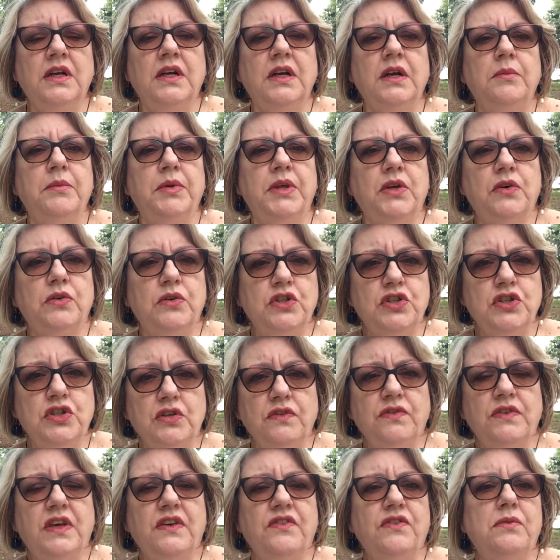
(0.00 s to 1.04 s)
because
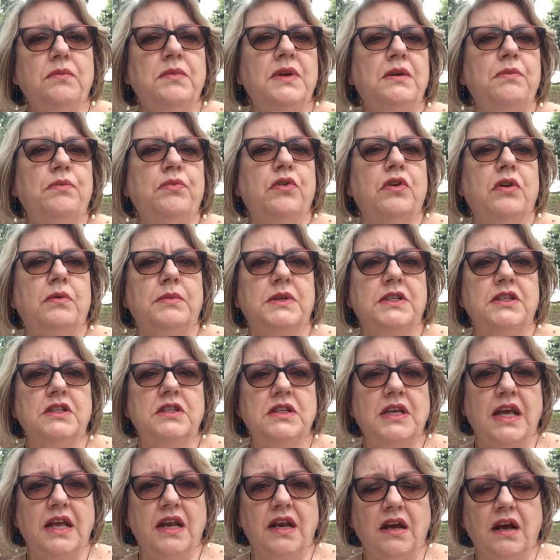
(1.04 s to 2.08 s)
you've given me a promise
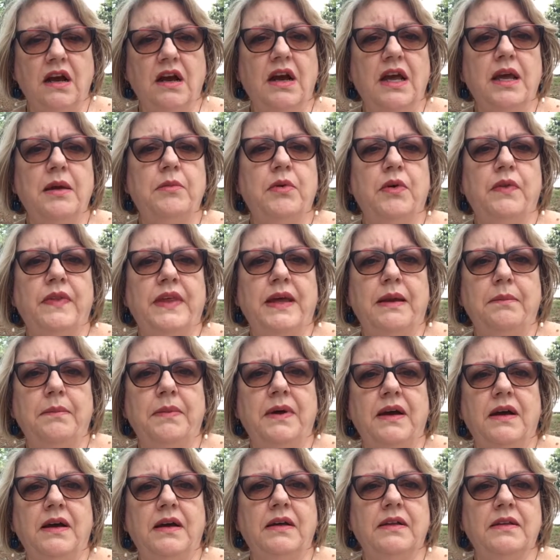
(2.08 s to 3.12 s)
and I am on that
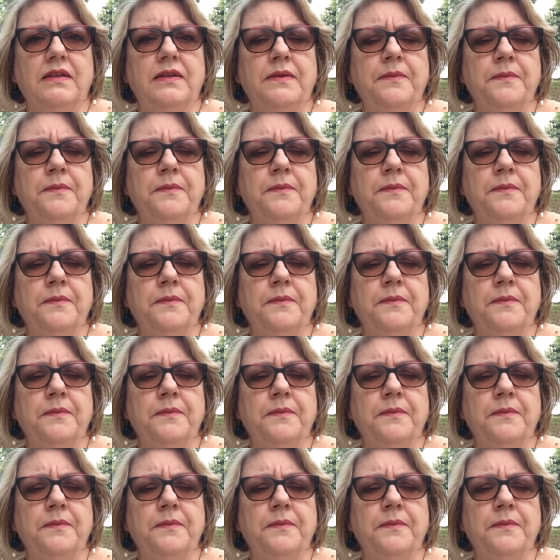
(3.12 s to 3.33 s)
path.